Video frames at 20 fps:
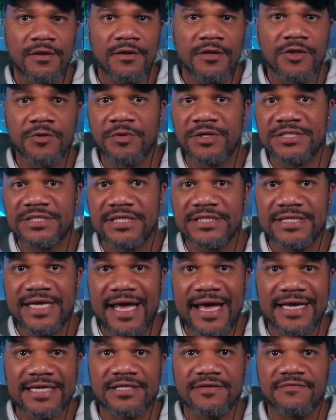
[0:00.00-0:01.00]
The reason is
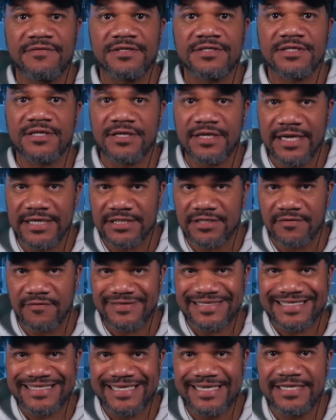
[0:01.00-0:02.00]
hacktivist collective,
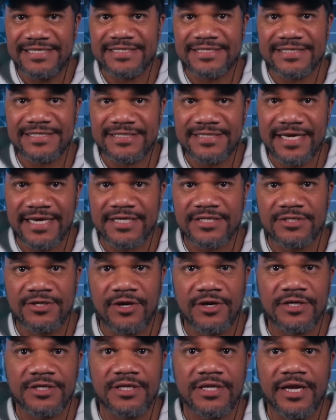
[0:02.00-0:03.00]
SiegedSec,
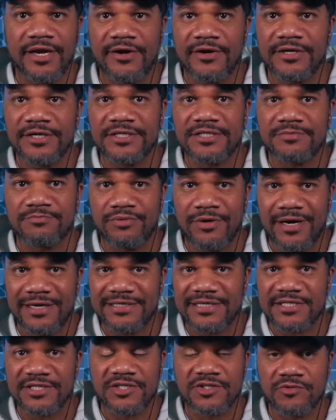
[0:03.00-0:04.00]
targeted Heritage
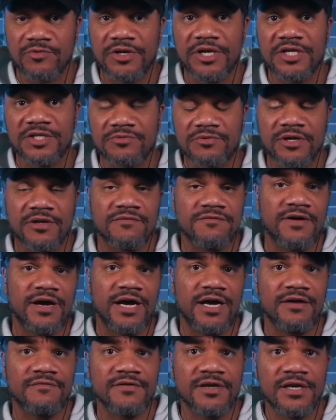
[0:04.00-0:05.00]
Project's
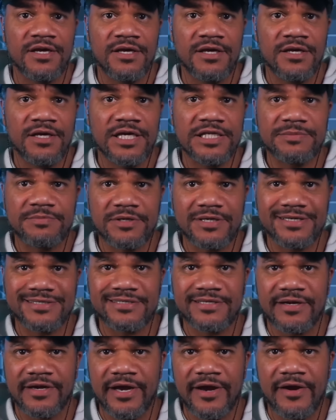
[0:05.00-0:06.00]
2025 is
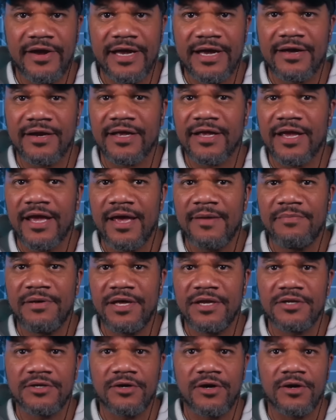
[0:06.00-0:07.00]
because they're carrying out a
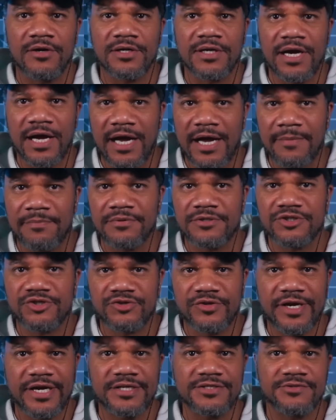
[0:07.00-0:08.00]
campaign called Op
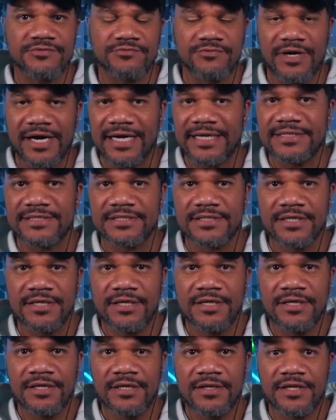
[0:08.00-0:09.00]
Trans Rights
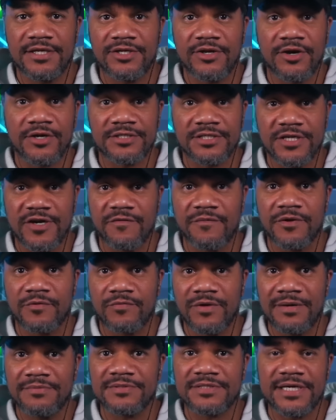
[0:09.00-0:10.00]
that targets government
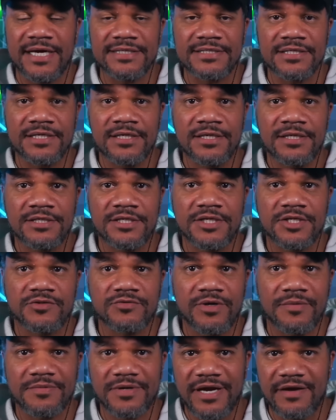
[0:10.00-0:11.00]
websites to
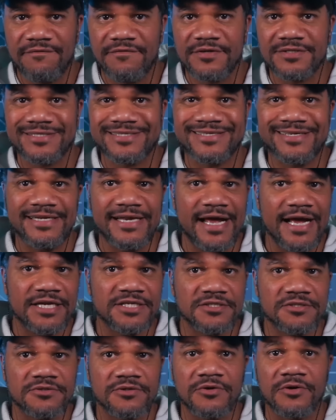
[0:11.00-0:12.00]
disrupt efforts to
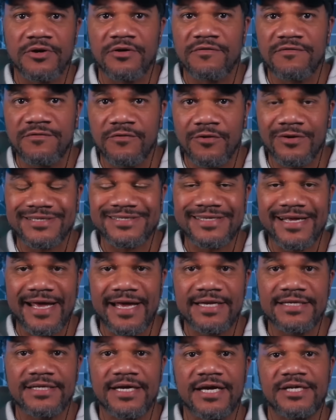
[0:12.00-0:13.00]
enact or enforce
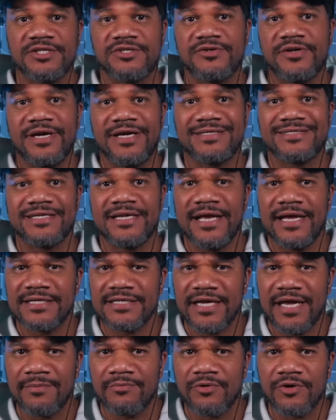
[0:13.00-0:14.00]
anti trans and
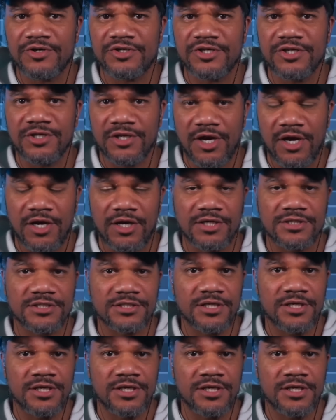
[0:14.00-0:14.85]
anti abortion laws.